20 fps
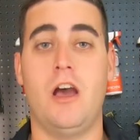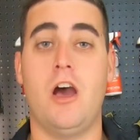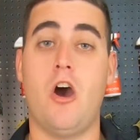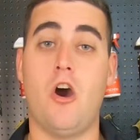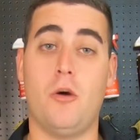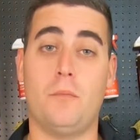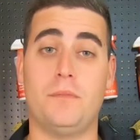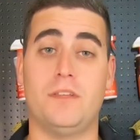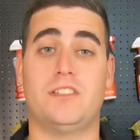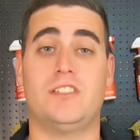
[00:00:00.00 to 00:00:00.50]

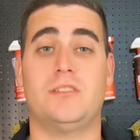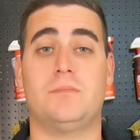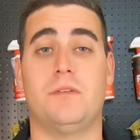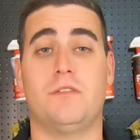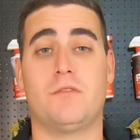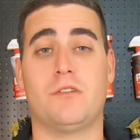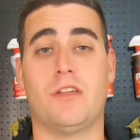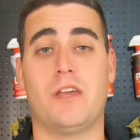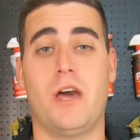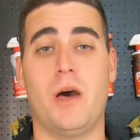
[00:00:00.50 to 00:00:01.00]
Hope this has
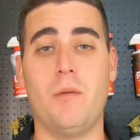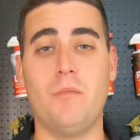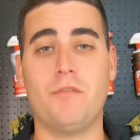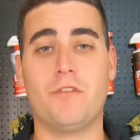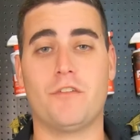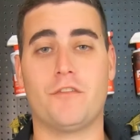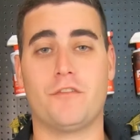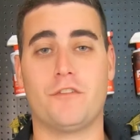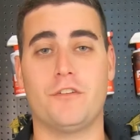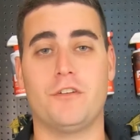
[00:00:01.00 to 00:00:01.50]
been really
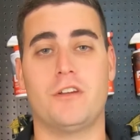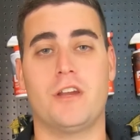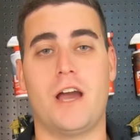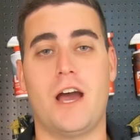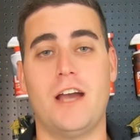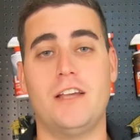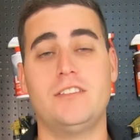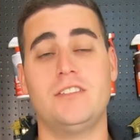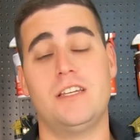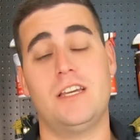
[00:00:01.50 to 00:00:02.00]
helpful for you
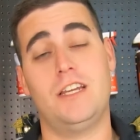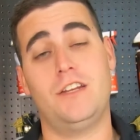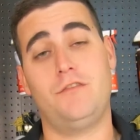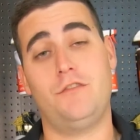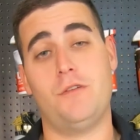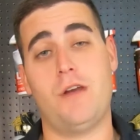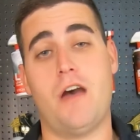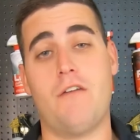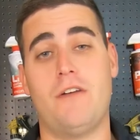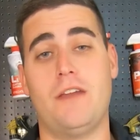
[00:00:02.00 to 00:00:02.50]
guys, and
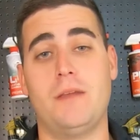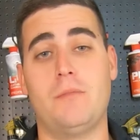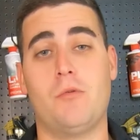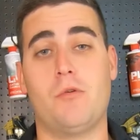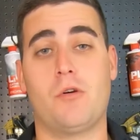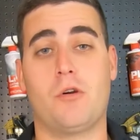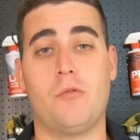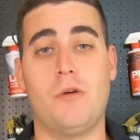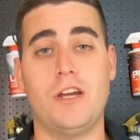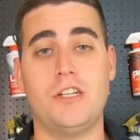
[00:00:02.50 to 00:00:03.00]
if you have any
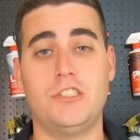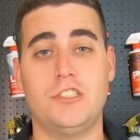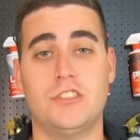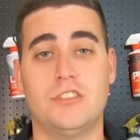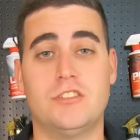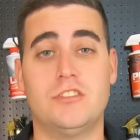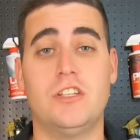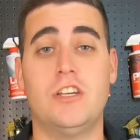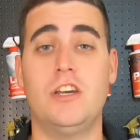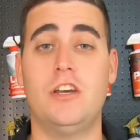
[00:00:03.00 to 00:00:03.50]
more
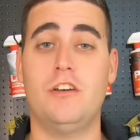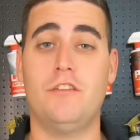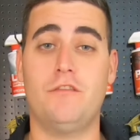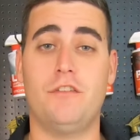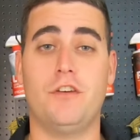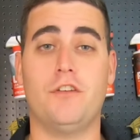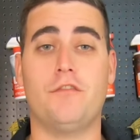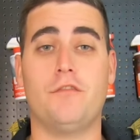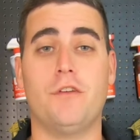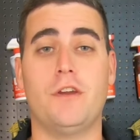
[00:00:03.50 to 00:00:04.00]
questions,
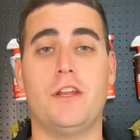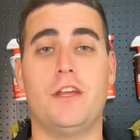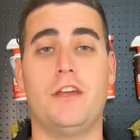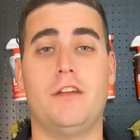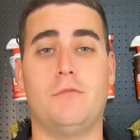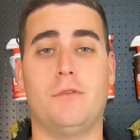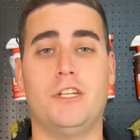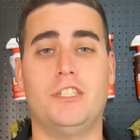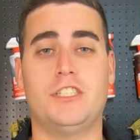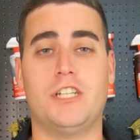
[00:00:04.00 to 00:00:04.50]
feel free
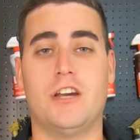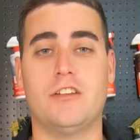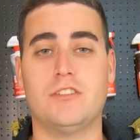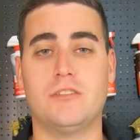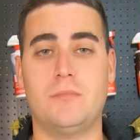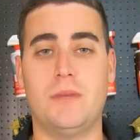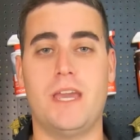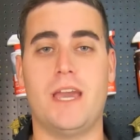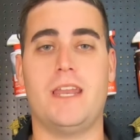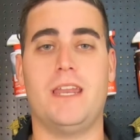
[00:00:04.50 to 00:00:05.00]
to reach out
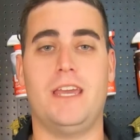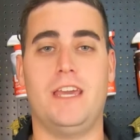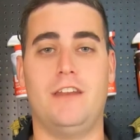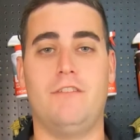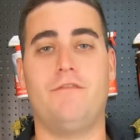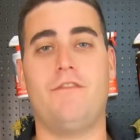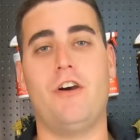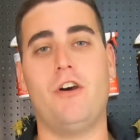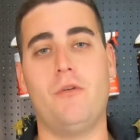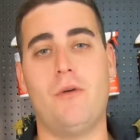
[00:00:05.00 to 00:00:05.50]
to me at
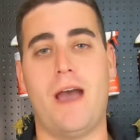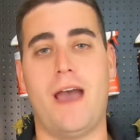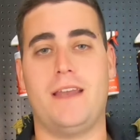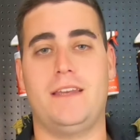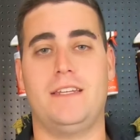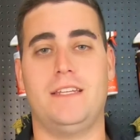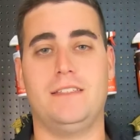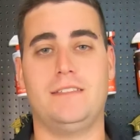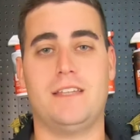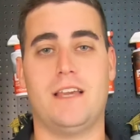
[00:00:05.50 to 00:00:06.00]

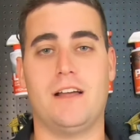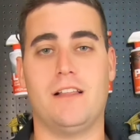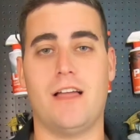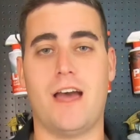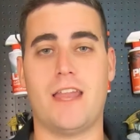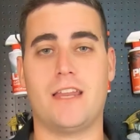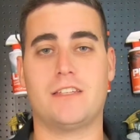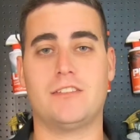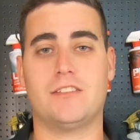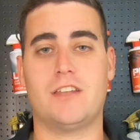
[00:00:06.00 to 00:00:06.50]

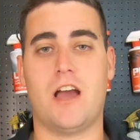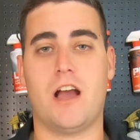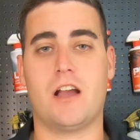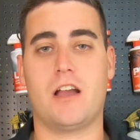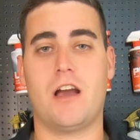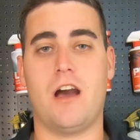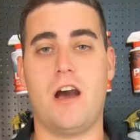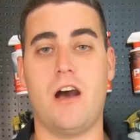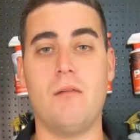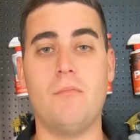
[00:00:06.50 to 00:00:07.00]

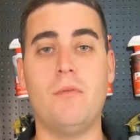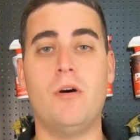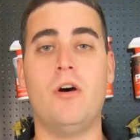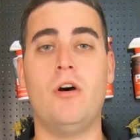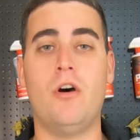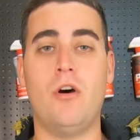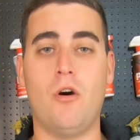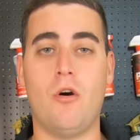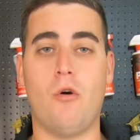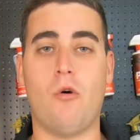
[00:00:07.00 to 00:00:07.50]
info@detailaddicts.com
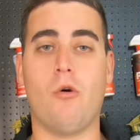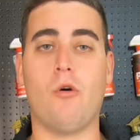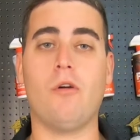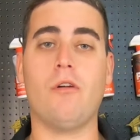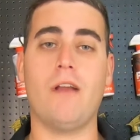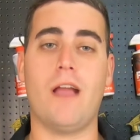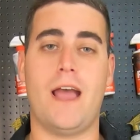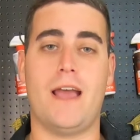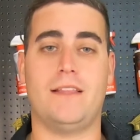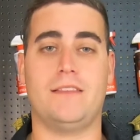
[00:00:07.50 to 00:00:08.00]

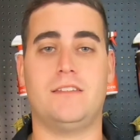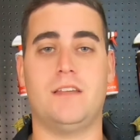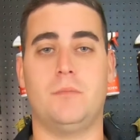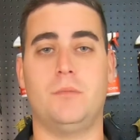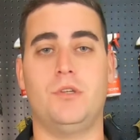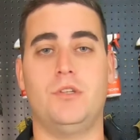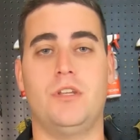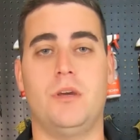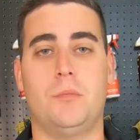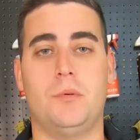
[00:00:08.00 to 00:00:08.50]
or at
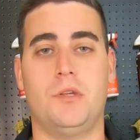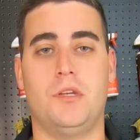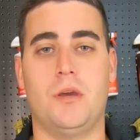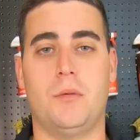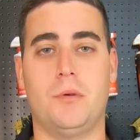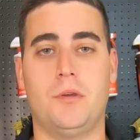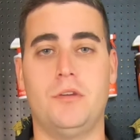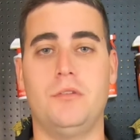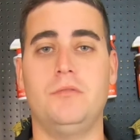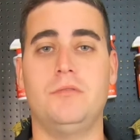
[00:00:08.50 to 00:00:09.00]

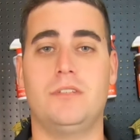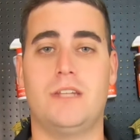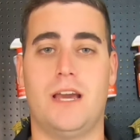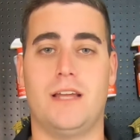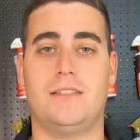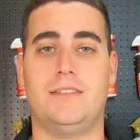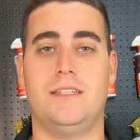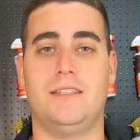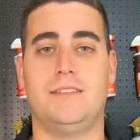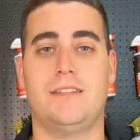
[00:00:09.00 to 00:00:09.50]

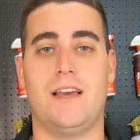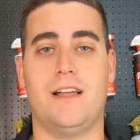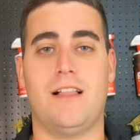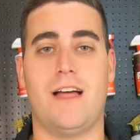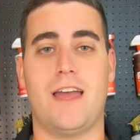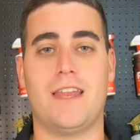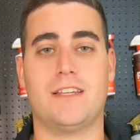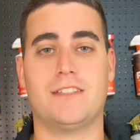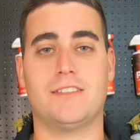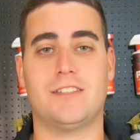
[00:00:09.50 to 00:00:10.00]

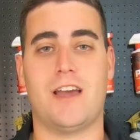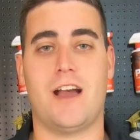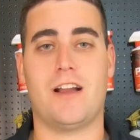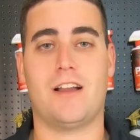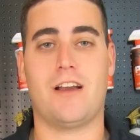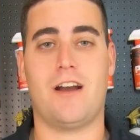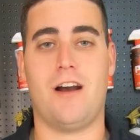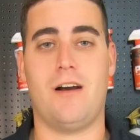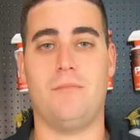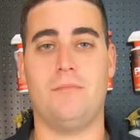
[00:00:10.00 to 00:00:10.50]

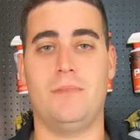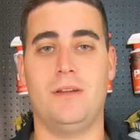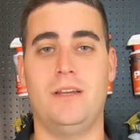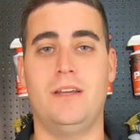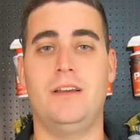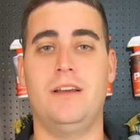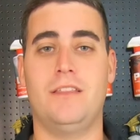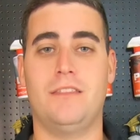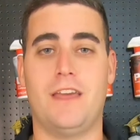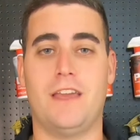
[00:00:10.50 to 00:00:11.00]
www.detailaddicts.com.
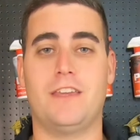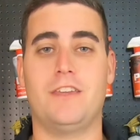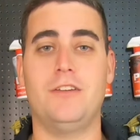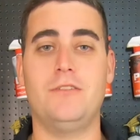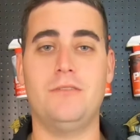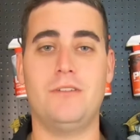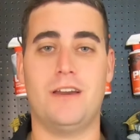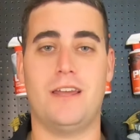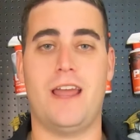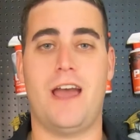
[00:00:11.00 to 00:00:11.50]
Thank
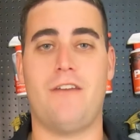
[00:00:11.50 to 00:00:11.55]
you, and